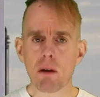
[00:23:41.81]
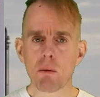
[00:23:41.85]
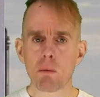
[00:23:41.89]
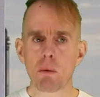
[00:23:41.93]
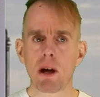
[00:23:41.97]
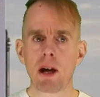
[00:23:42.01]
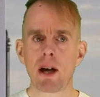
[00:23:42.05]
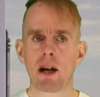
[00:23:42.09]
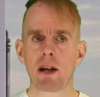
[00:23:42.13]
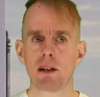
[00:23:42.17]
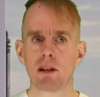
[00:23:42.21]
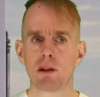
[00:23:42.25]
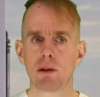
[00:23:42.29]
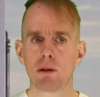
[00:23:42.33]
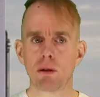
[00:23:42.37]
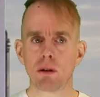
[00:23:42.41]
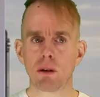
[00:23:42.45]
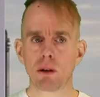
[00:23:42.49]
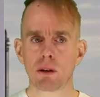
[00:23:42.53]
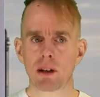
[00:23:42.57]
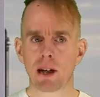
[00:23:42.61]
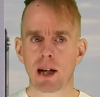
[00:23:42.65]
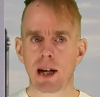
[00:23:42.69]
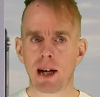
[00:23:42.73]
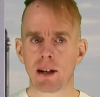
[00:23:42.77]
where you
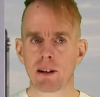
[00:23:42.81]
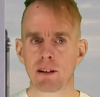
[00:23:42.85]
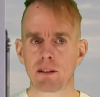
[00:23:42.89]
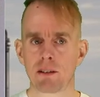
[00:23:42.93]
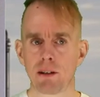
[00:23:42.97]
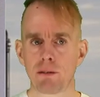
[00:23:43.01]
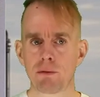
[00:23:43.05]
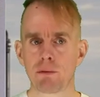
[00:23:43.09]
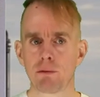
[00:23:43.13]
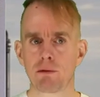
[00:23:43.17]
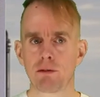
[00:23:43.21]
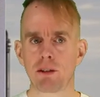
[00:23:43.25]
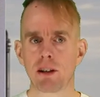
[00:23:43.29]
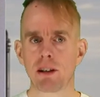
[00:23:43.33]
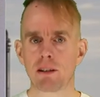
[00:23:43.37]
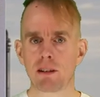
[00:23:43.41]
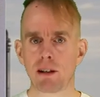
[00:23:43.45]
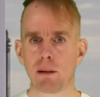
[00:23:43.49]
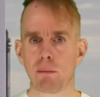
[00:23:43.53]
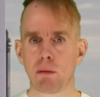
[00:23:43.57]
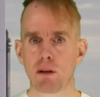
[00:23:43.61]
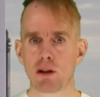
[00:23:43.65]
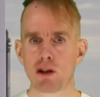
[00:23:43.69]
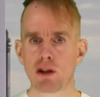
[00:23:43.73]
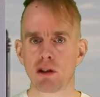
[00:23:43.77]
look at different feed
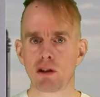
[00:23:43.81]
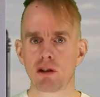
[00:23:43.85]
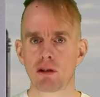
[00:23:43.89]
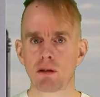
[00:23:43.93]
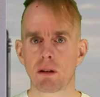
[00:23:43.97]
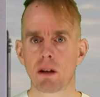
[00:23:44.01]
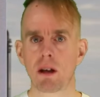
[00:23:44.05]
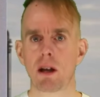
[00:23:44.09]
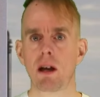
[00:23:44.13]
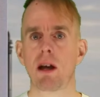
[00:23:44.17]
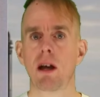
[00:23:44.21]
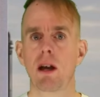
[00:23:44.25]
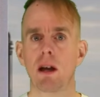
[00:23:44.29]
temperatures,